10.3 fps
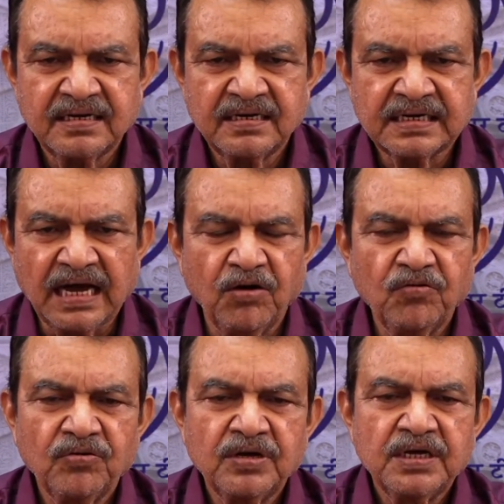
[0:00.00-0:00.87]

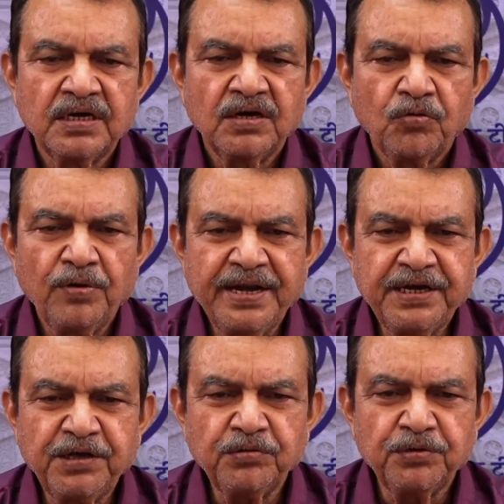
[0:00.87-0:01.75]
Now, when
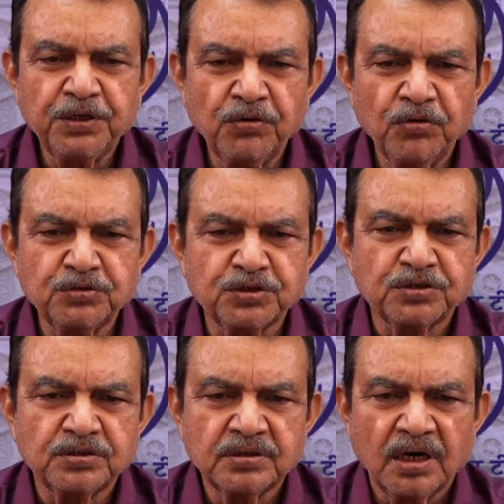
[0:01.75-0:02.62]
you use